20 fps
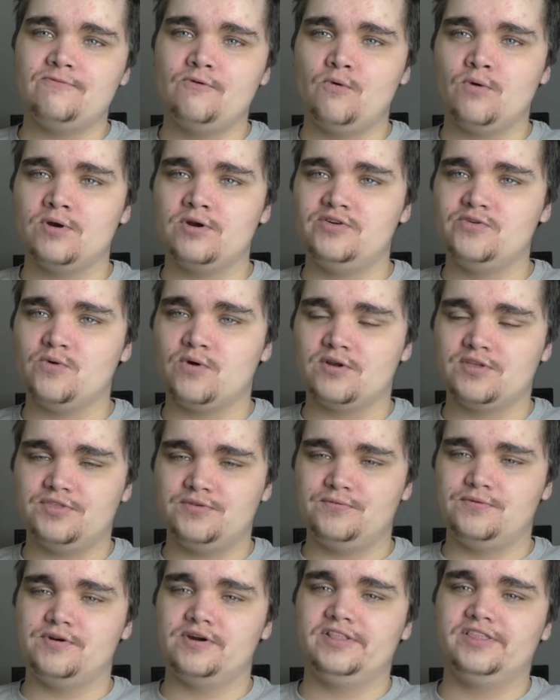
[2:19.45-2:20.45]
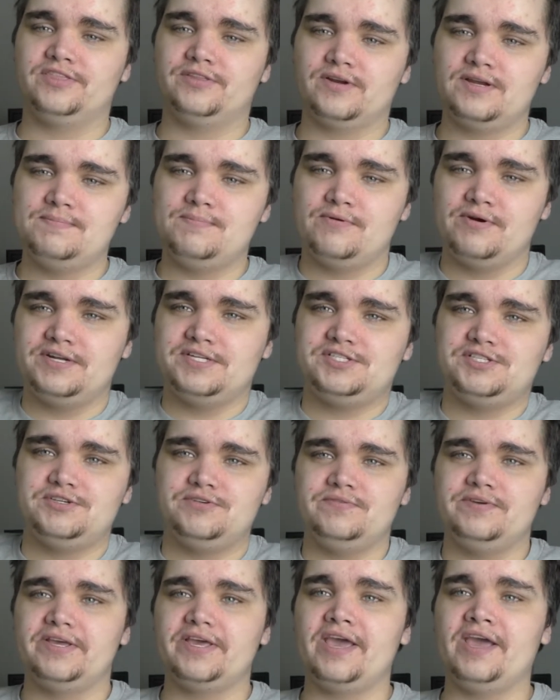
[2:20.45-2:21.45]
4 Northwood
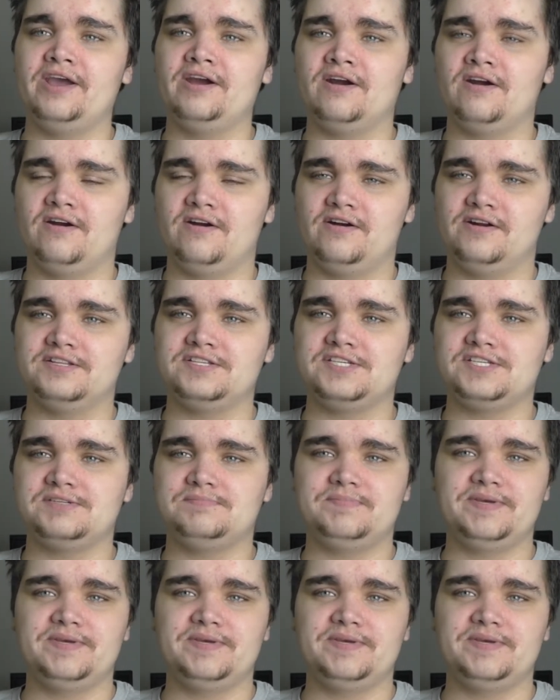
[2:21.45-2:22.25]
3.2 GHz,